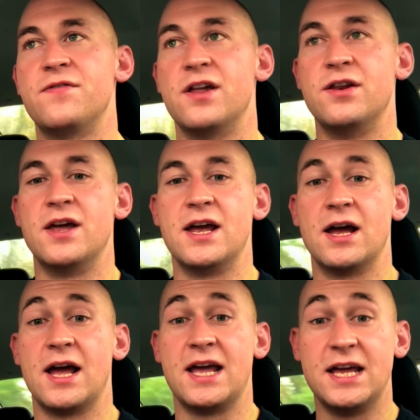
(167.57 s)

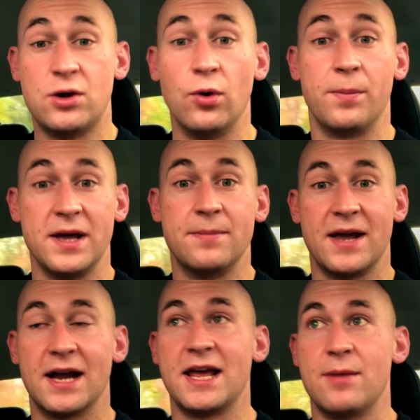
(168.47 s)
the equal
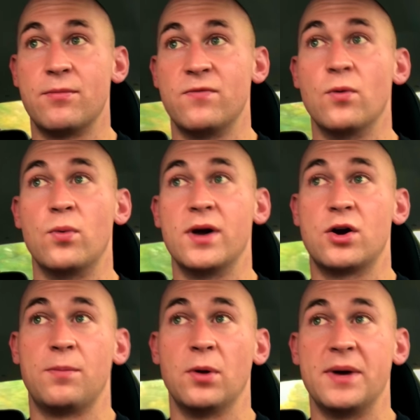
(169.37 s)
PB I'd hit the
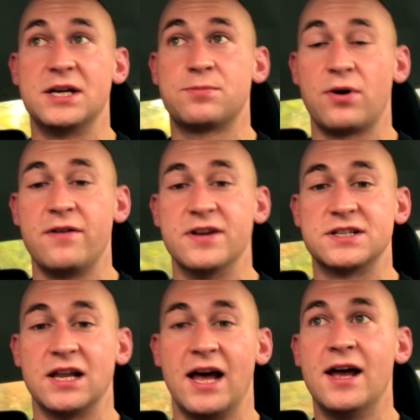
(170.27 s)
couple of weeks
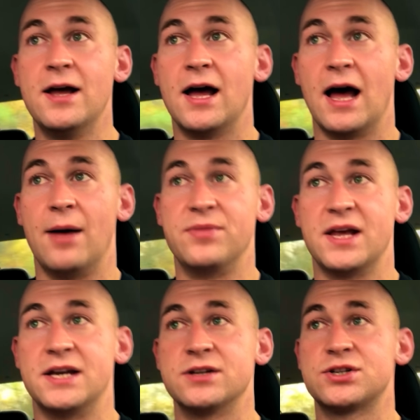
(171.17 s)
previously
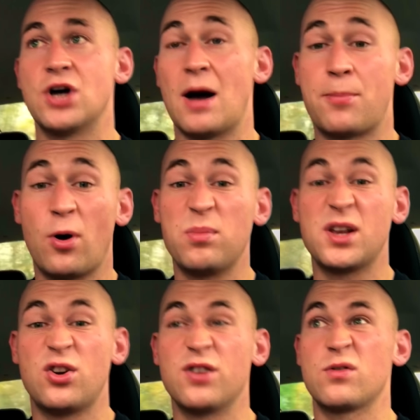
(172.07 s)
did. So I
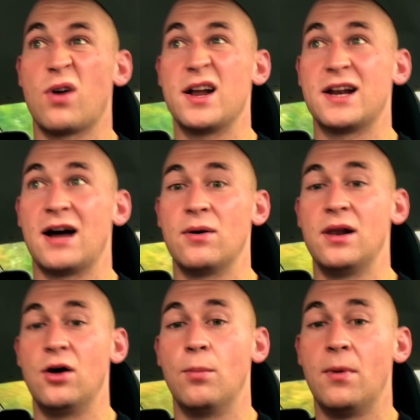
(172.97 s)
probably could have grinded out a
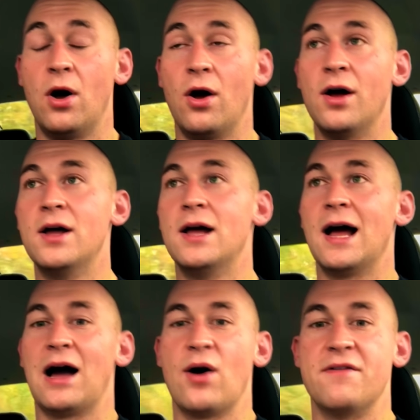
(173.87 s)
little more.
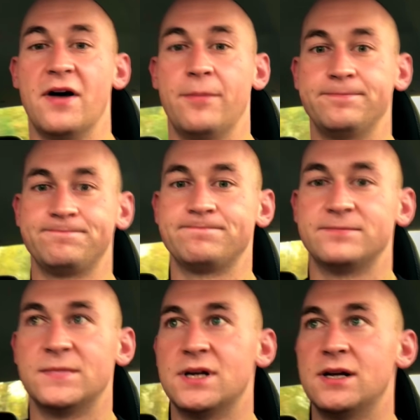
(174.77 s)
However,
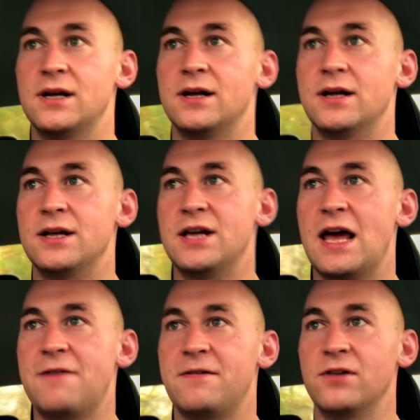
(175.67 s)

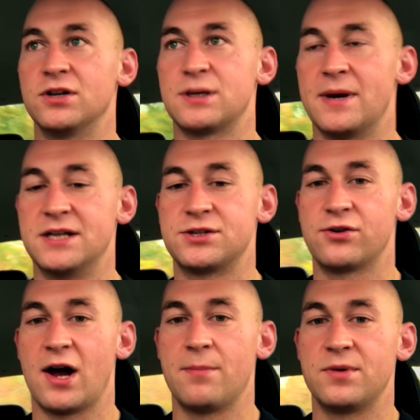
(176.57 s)
if you looked at my
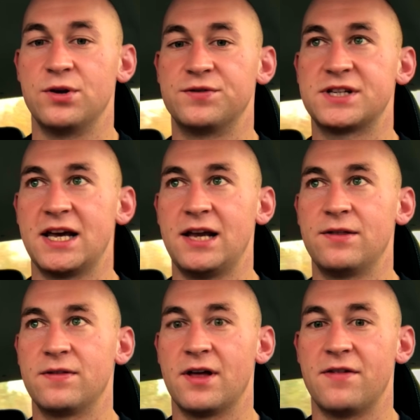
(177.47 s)
Instagram, you've
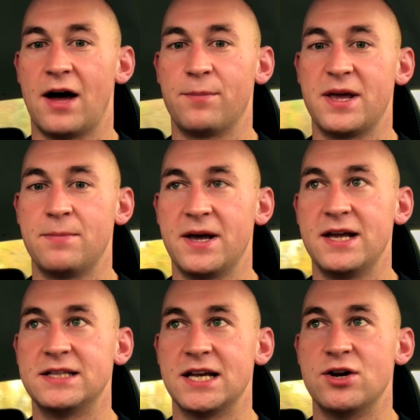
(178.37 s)
seen that
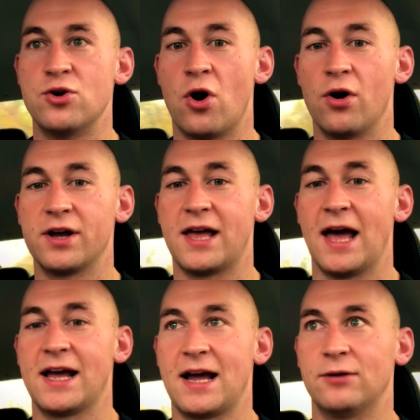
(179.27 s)
PB did not
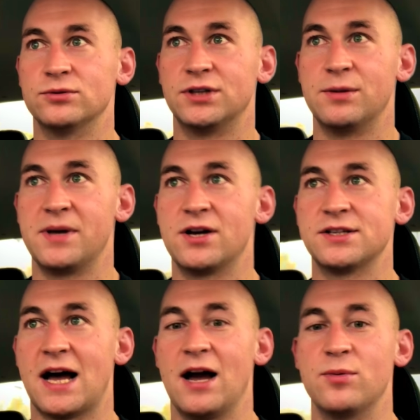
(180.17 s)
get counted
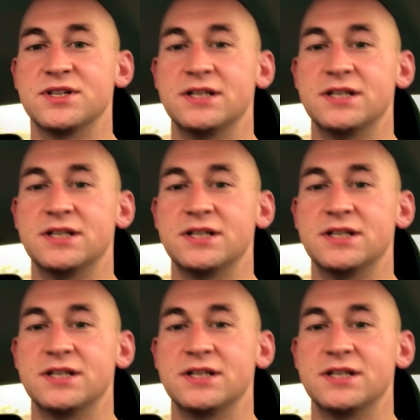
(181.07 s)
because I was